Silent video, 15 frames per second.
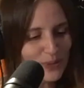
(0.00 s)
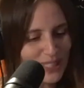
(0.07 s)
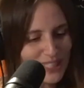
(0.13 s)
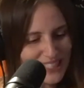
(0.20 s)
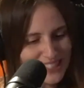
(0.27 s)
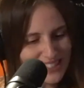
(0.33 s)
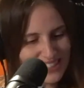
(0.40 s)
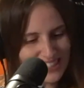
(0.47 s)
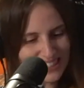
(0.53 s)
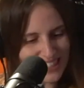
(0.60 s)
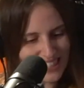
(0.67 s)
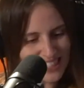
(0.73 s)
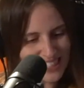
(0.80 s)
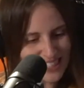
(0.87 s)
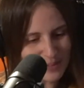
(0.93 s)
I started
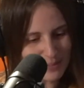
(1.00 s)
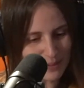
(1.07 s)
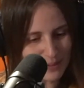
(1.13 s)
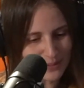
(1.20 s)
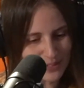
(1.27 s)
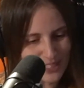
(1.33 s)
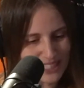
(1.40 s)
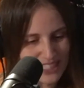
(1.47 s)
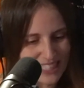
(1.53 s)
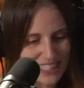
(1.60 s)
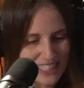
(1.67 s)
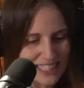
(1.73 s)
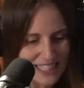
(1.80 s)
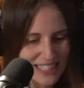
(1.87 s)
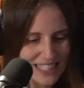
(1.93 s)
thinking about was
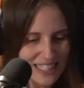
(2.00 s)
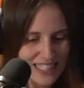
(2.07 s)
like,